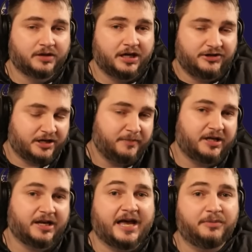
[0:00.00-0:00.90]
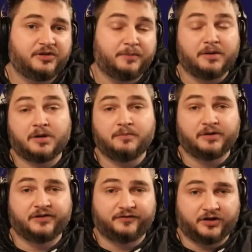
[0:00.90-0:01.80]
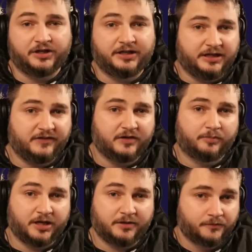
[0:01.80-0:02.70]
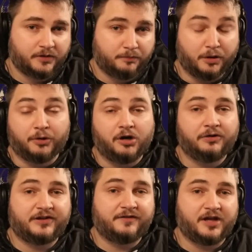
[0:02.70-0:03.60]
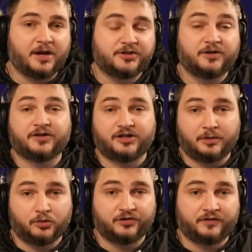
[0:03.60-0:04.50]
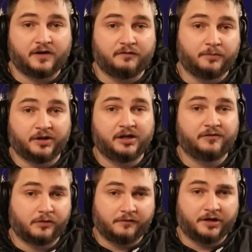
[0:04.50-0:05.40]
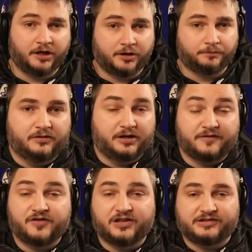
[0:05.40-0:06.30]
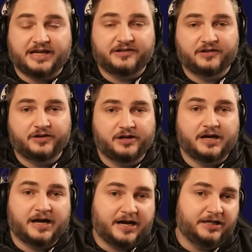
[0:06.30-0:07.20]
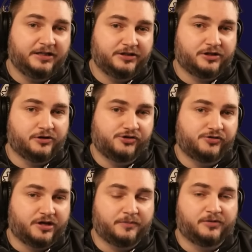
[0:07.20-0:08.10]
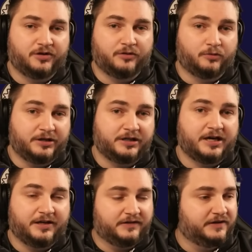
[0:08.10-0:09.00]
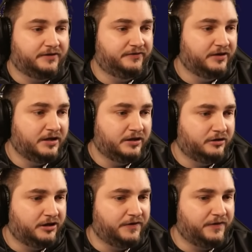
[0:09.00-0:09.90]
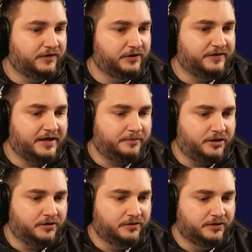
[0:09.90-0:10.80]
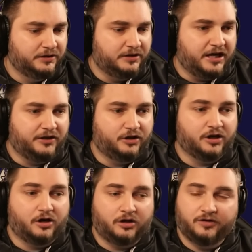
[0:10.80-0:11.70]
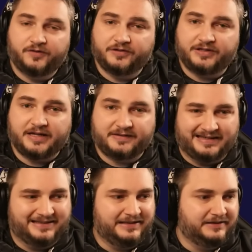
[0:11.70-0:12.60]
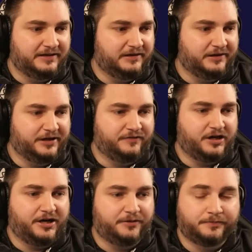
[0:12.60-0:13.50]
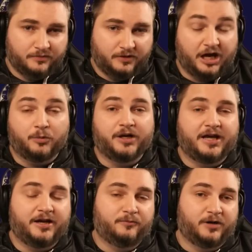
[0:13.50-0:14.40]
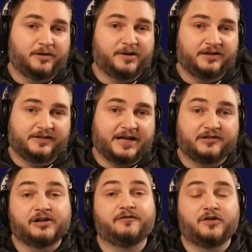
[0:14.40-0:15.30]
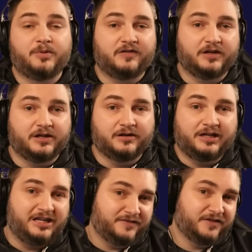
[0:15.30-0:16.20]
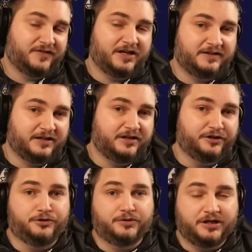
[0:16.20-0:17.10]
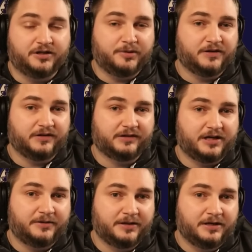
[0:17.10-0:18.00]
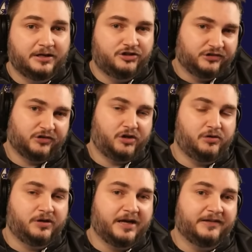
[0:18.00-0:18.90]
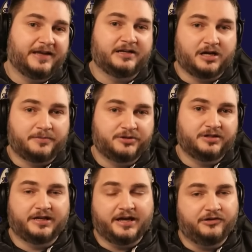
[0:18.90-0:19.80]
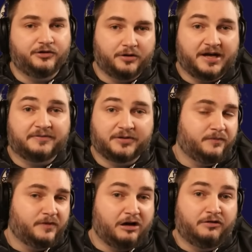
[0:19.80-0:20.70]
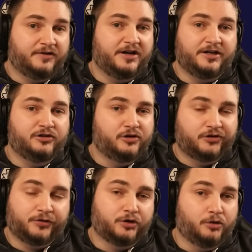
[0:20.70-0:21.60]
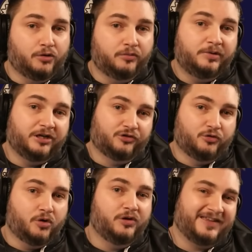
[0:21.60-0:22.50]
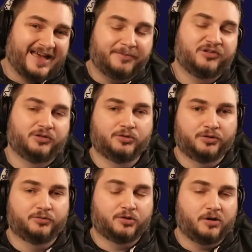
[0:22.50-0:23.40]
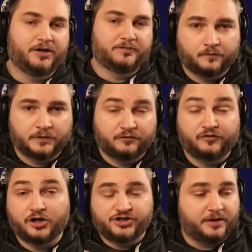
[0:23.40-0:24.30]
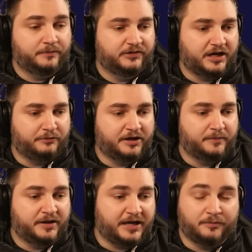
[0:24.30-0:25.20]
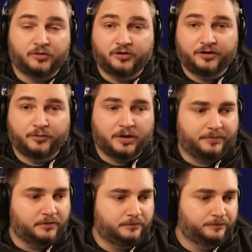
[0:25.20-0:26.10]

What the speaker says: I try and make it a habit to make my builds fun and easy to play, but we always have the option of a ton more survivability if we ever need it. Now for the stats on the gear, I highly encourage you to come to the written guide itself, click on this little tab here, and look at all of the stats in detail on every item. I went ahead and recommended stats on every piece of gear, even if I intended a unique to be in the slot, just so that you guys had an option in case you don't have something. However, I didn't do this for Crone because Crone is absolutely required. For our gems, I recommend Emerald on the weapon,